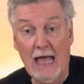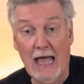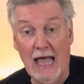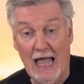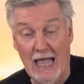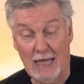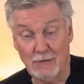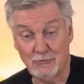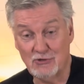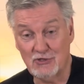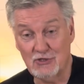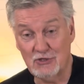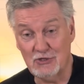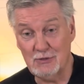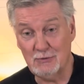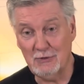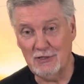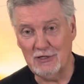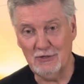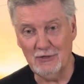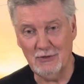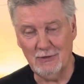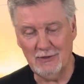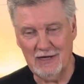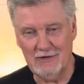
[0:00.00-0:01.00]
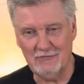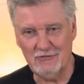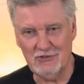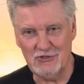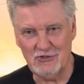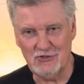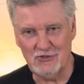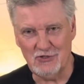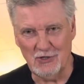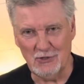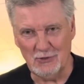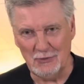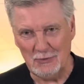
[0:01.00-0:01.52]
I'm sure you all know
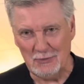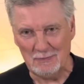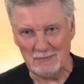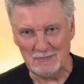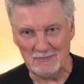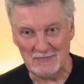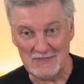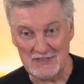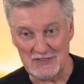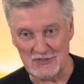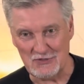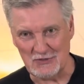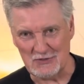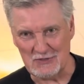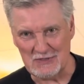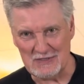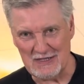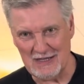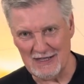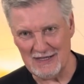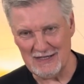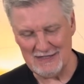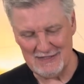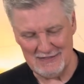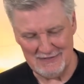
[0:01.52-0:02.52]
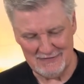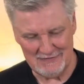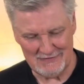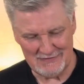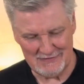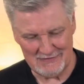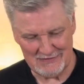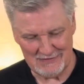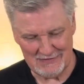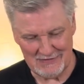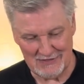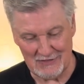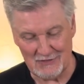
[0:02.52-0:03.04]
Average Joe. He's a good guy.
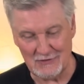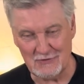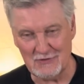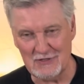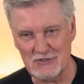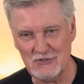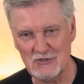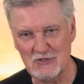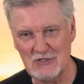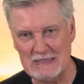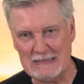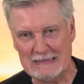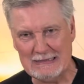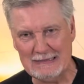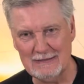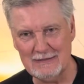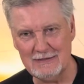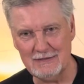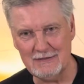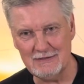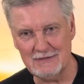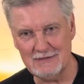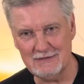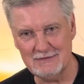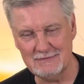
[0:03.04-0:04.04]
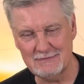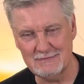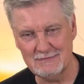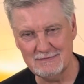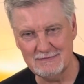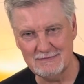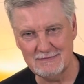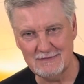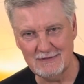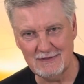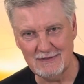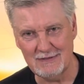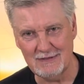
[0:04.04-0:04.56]
He's got a great channel on here.
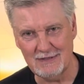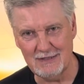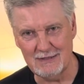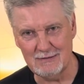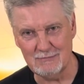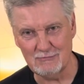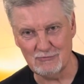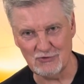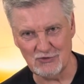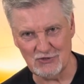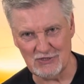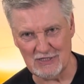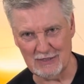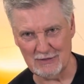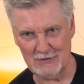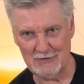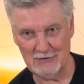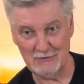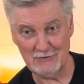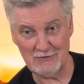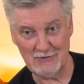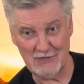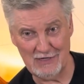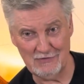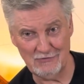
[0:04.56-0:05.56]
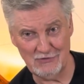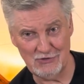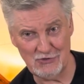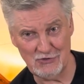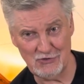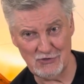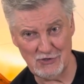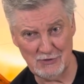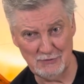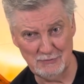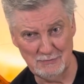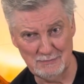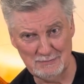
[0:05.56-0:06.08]
Shout out to Average
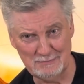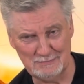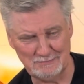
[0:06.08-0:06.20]
Joe.